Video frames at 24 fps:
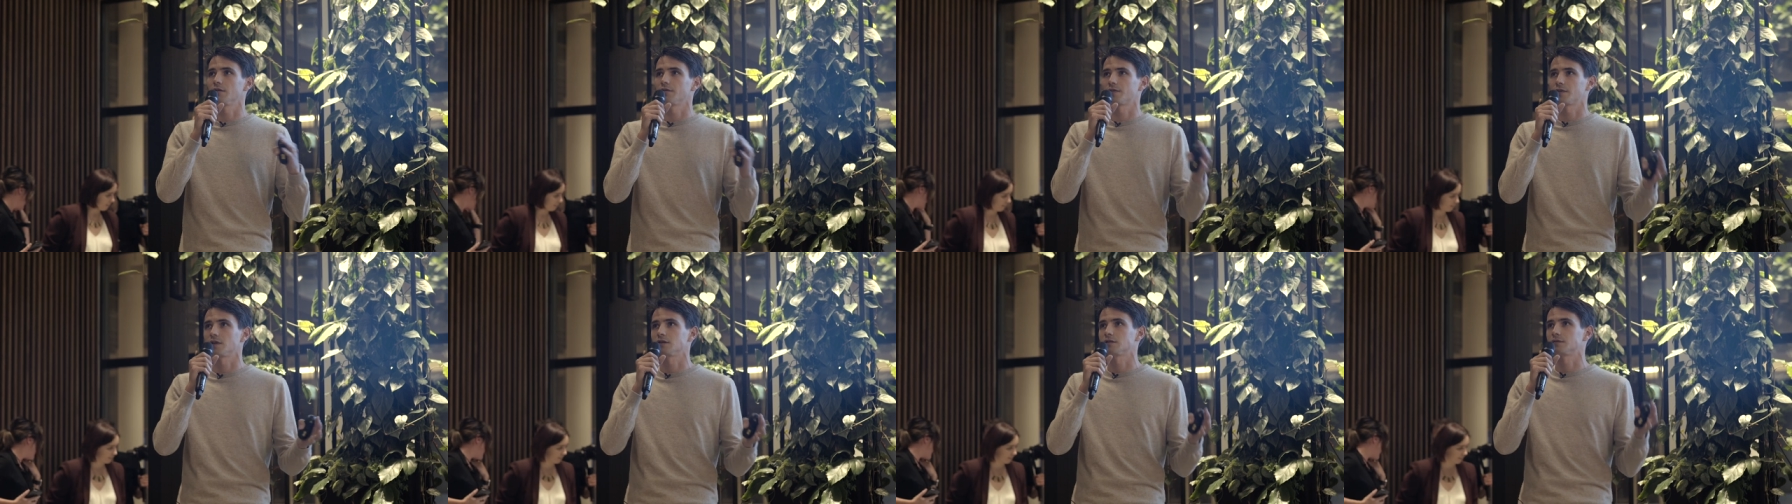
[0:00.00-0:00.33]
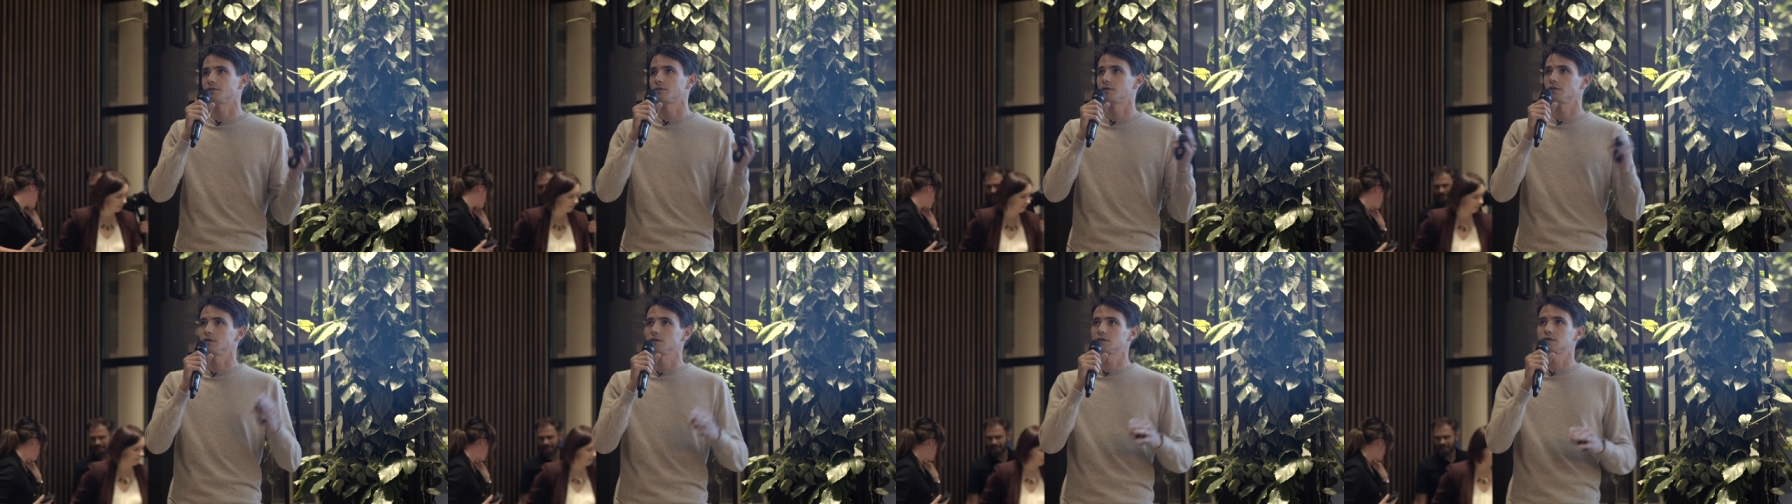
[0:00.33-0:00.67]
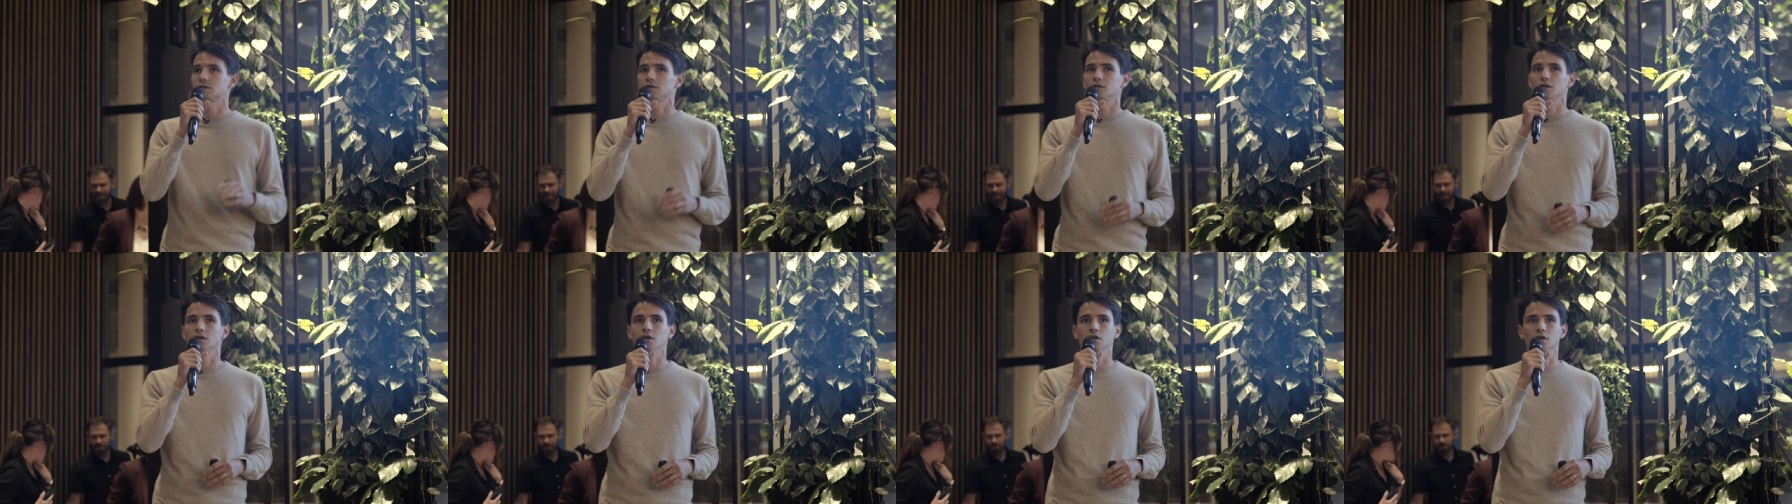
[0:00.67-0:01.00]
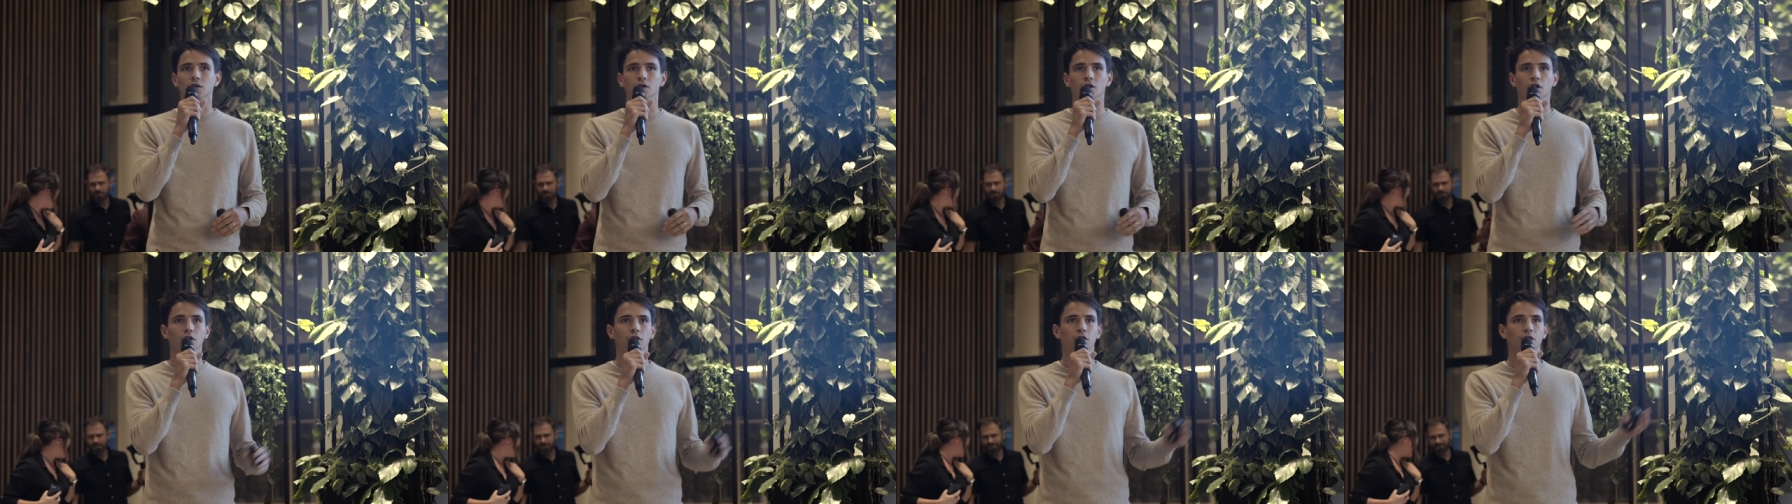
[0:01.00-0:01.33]
sense for us
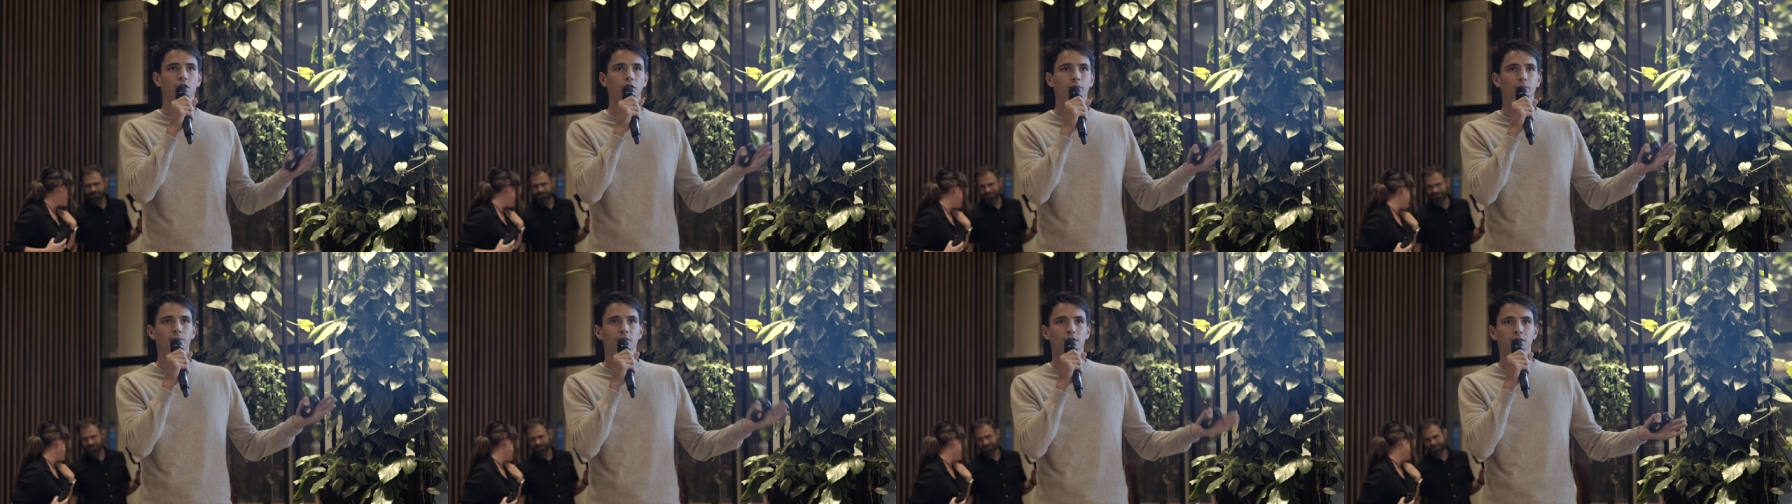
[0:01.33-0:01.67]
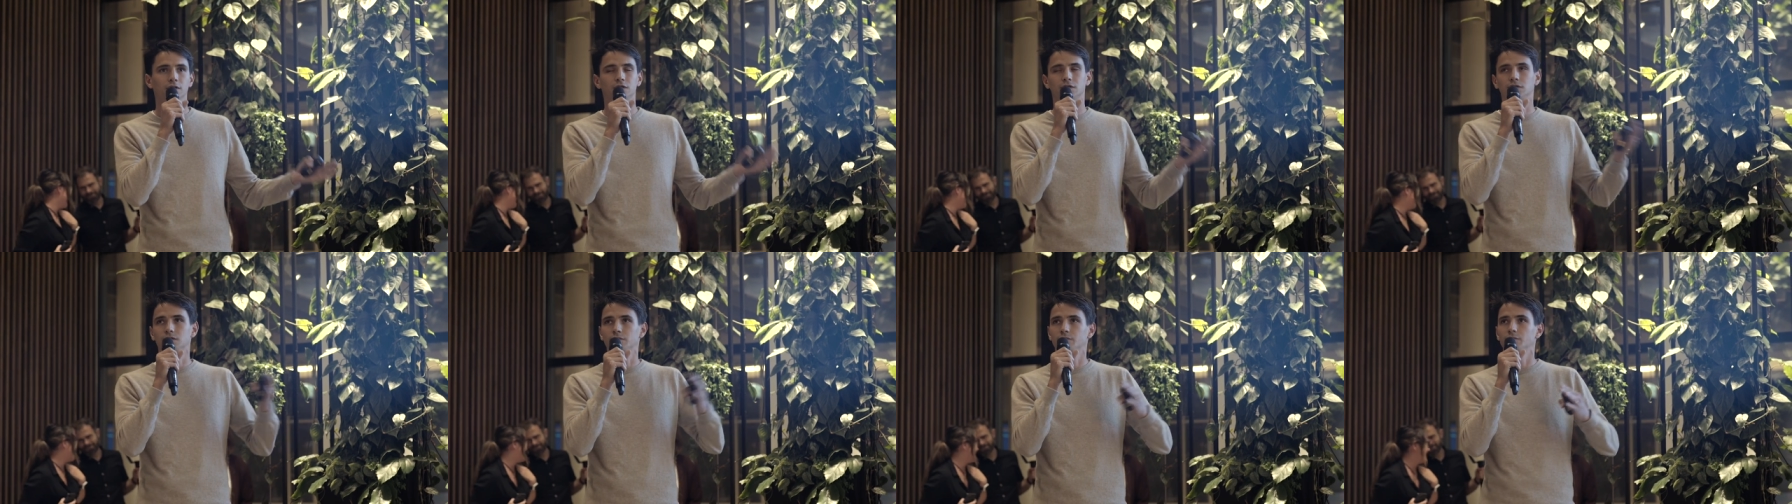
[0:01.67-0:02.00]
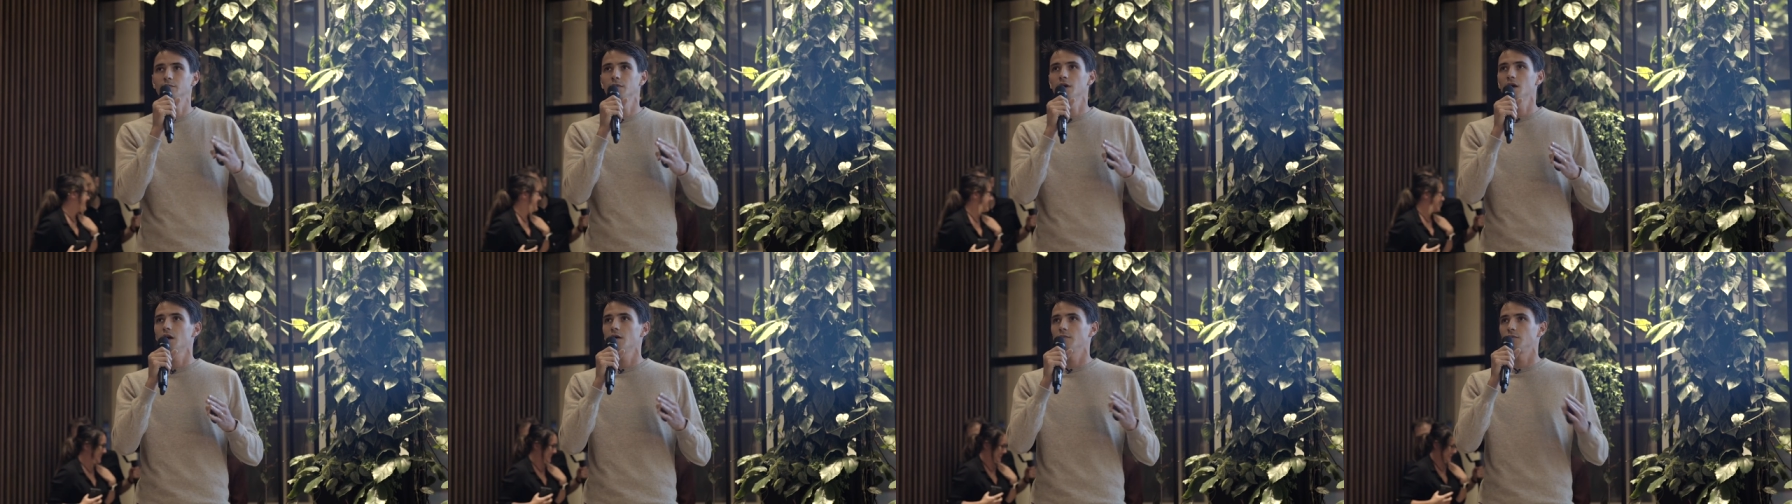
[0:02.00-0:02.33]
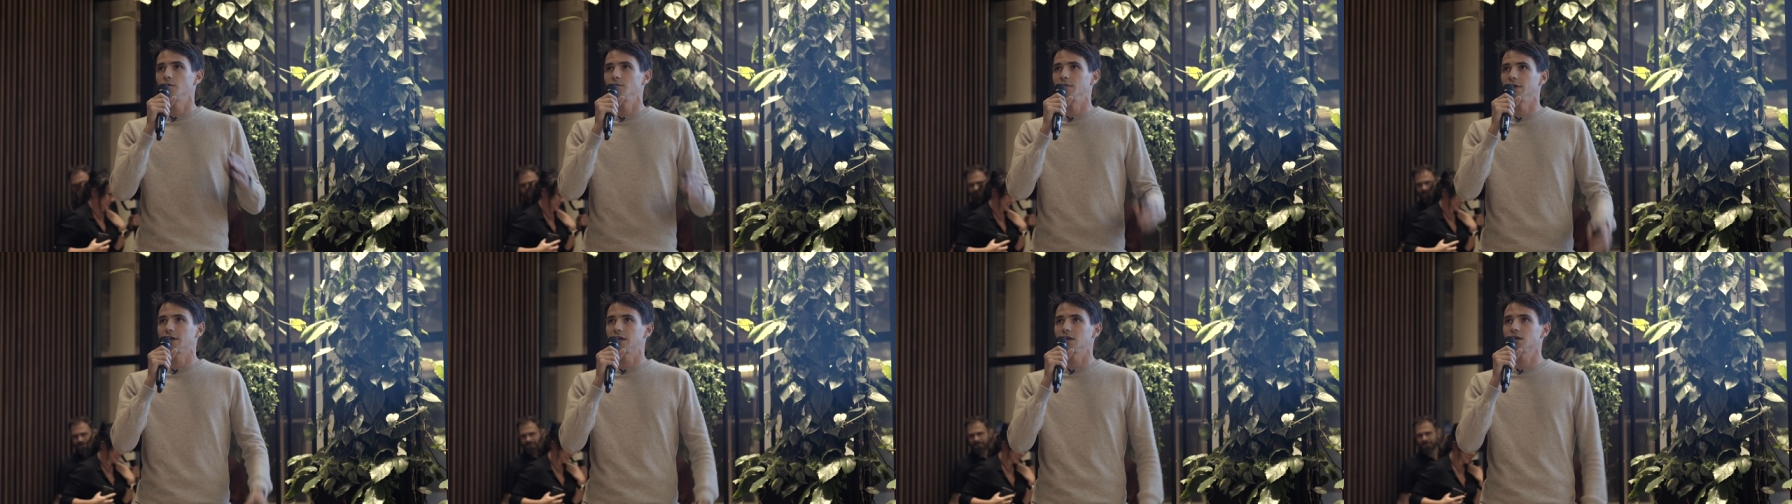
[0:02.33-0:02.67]
uh, on a
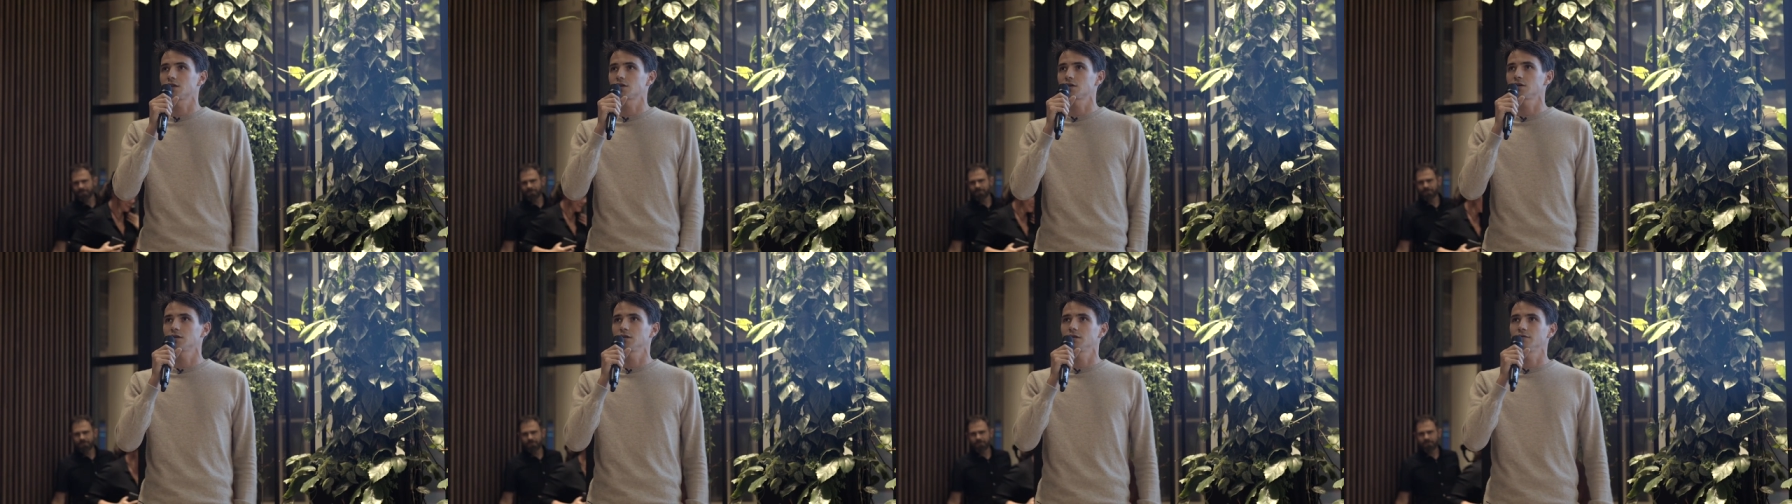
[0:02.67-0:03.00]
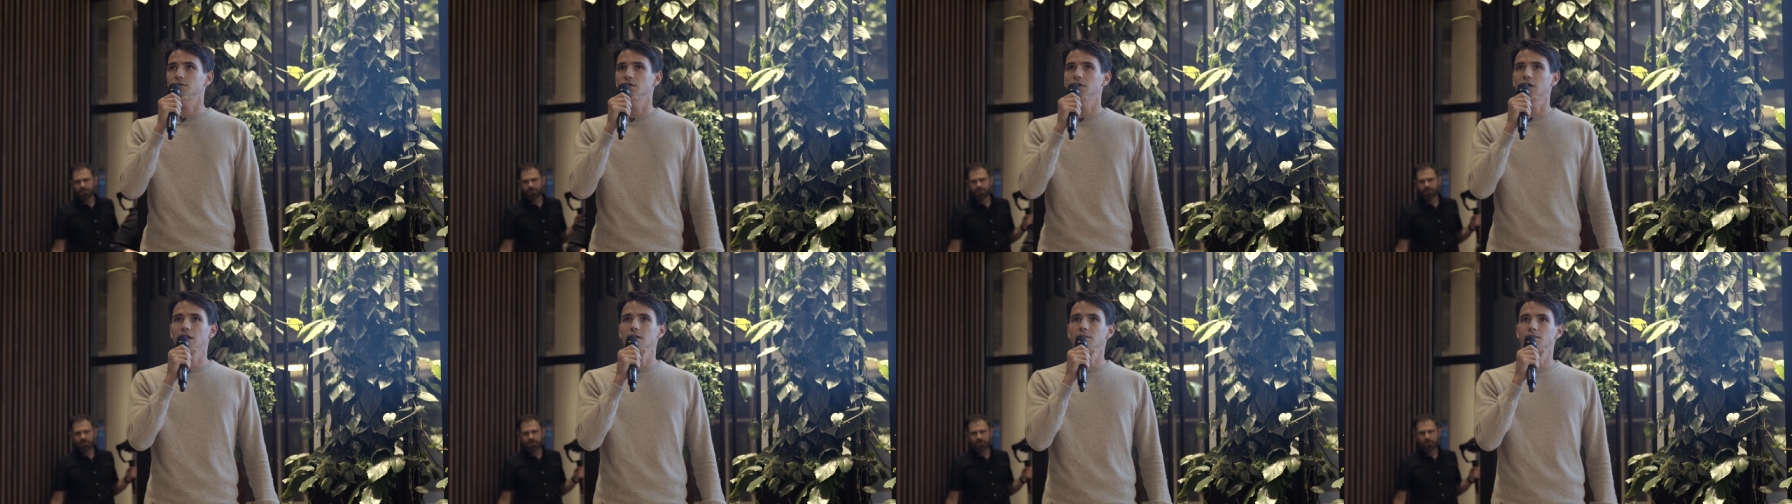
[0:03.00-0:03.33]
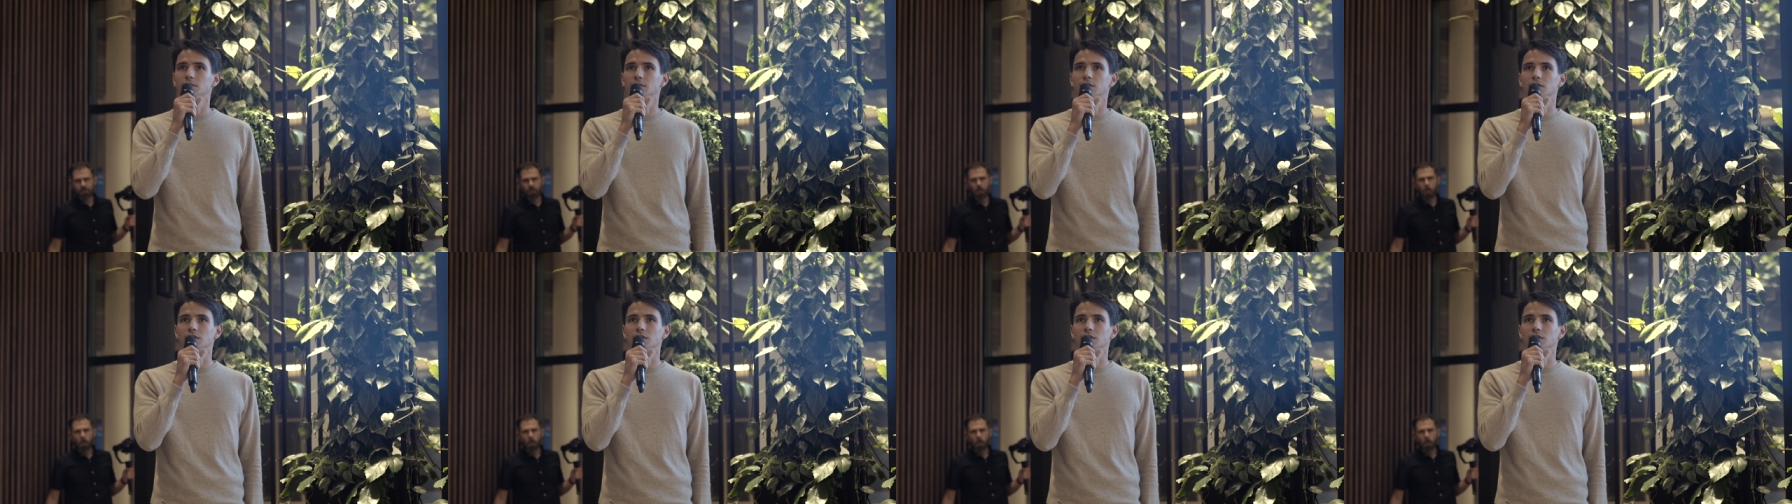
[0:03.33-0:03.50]
post-publication of the game.